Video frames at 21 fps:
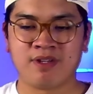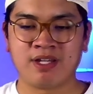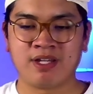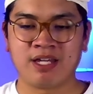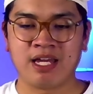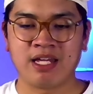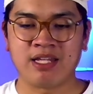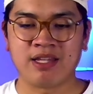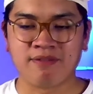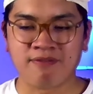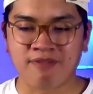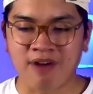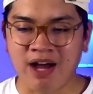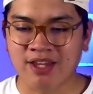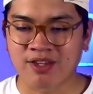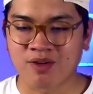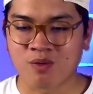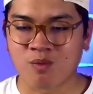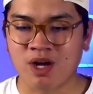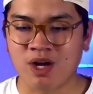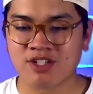And the
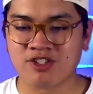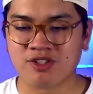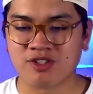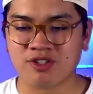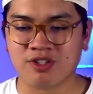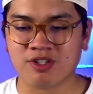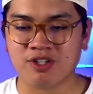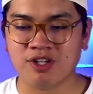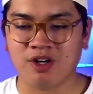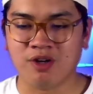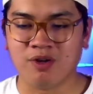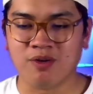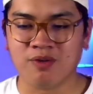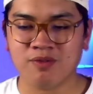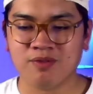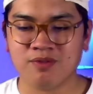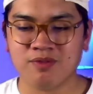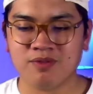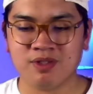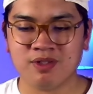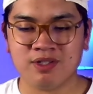Father wants you to know
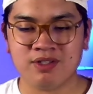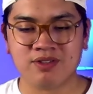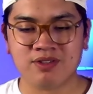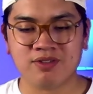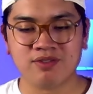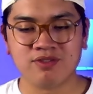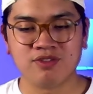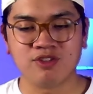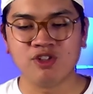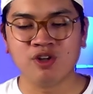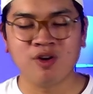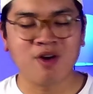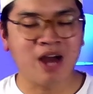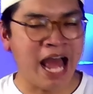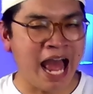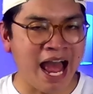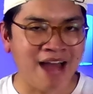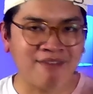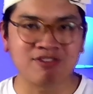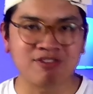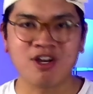you don't
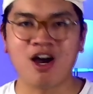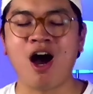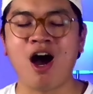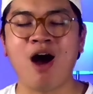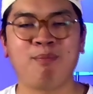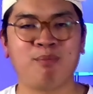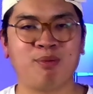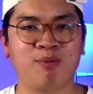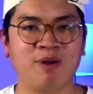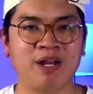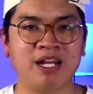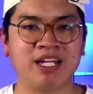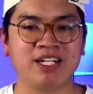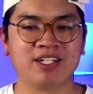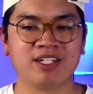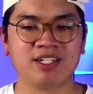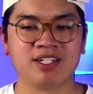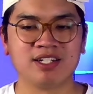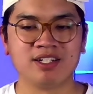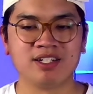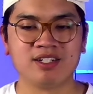have to operate
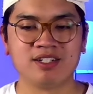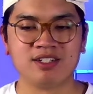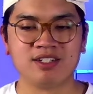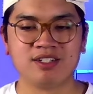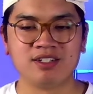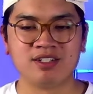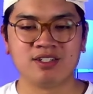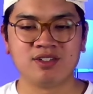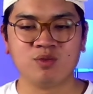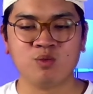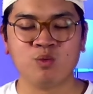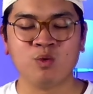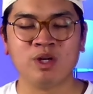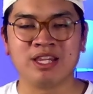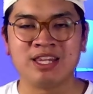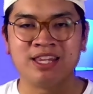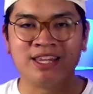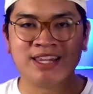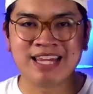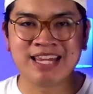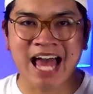
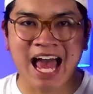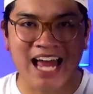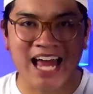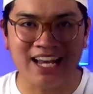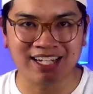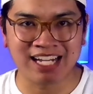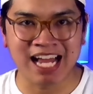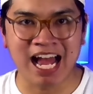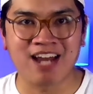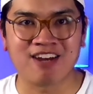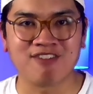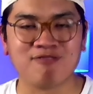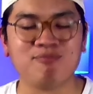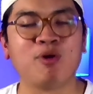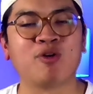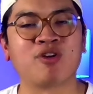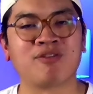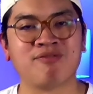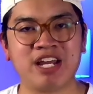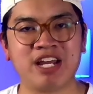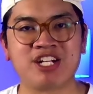with that kind of
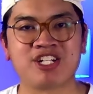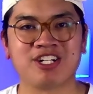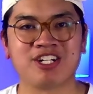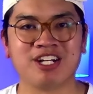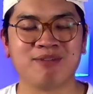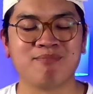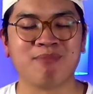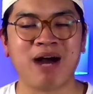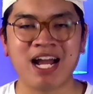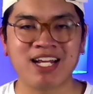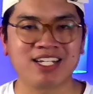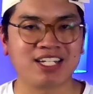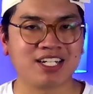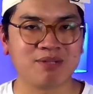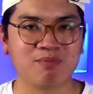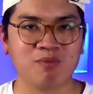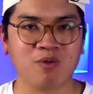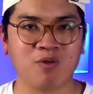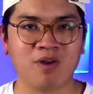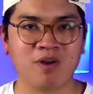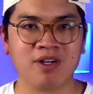motivation in mind
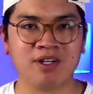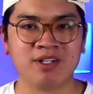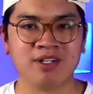anymore.